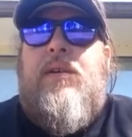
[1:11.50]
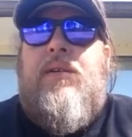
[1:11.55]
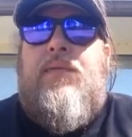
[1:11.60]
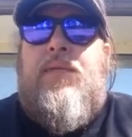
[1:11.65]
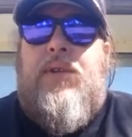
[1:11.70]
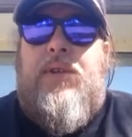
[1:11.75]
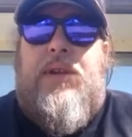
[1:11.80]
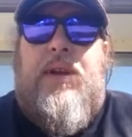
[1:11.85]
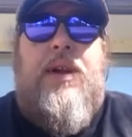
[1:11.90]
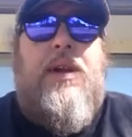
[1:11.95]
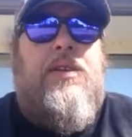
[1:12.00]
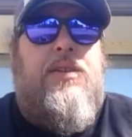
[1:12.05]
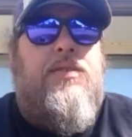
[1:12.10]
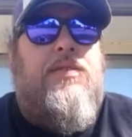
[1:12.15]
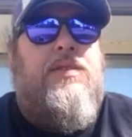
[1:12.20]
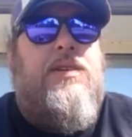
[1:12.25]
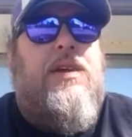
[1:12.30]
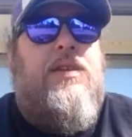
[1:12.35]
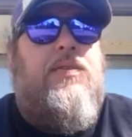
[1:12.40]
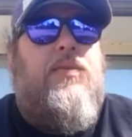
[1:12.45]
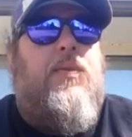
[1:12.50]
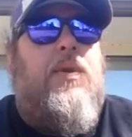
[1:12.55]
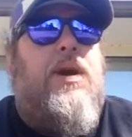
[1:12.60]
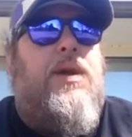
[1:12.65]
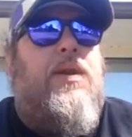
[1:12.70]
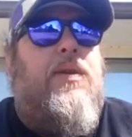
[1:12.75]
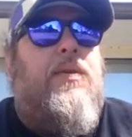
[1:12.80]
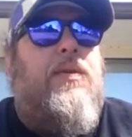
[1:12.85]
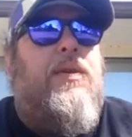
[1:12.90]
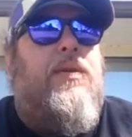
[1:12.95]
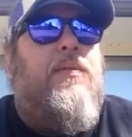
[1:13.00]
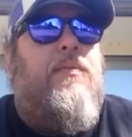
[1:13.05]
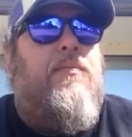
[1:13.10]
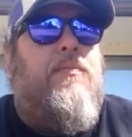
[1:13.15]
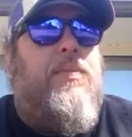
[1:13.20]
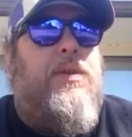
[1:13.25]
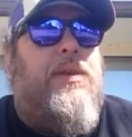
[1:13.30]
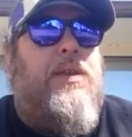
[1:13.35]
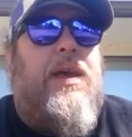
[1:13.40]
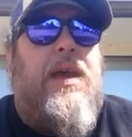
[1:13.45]
If you did, you was gonna have to wait on it.
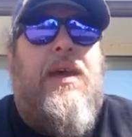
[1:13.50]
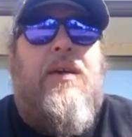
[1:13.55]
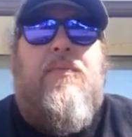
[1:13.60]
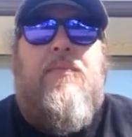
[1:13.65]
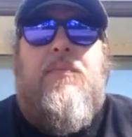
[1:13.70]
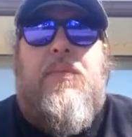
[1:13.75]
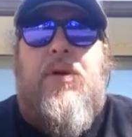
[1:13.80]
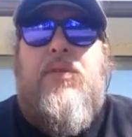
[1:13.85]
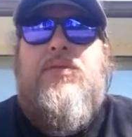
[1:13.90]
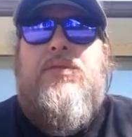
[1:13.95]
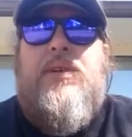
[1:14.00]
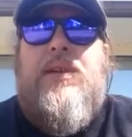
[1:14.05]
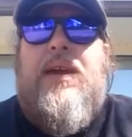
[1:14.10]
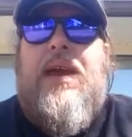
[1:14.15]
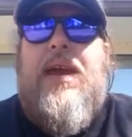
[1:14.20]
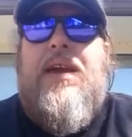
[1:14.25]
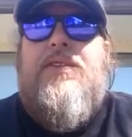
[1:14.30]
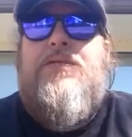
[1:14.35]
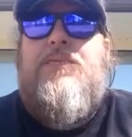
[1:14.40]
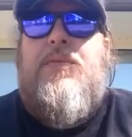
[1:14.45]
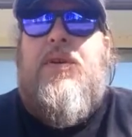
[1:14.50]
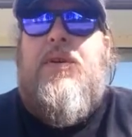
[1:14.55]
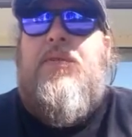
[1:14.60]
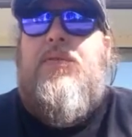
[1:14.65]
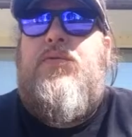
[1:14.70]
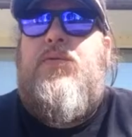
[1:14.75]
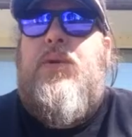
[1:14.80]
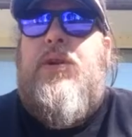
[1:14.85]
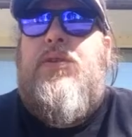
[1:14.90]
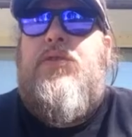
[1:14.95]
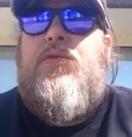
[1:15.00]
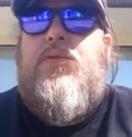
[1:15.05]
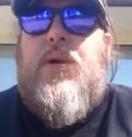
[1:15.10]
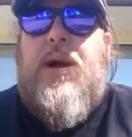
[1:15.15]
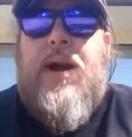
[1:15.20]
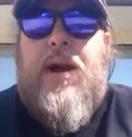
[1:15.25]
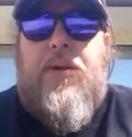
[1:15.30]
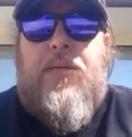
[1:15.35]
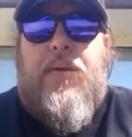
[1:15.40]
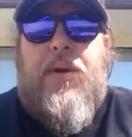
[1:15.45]
But most of the gas pumps went
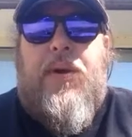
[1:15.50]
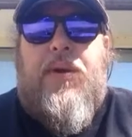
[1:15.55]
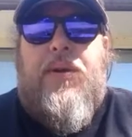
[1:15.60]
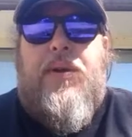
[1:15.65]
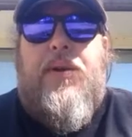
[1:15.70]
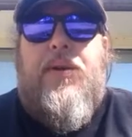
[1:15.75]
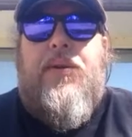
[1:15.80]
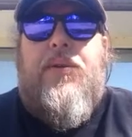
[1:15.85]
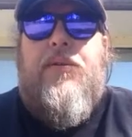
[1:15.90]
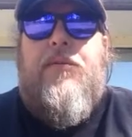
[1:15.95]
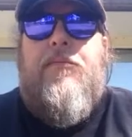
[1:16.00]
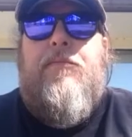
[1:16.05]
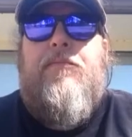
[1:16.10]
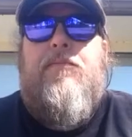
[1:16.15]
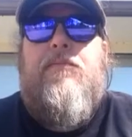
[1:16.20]
dry around here.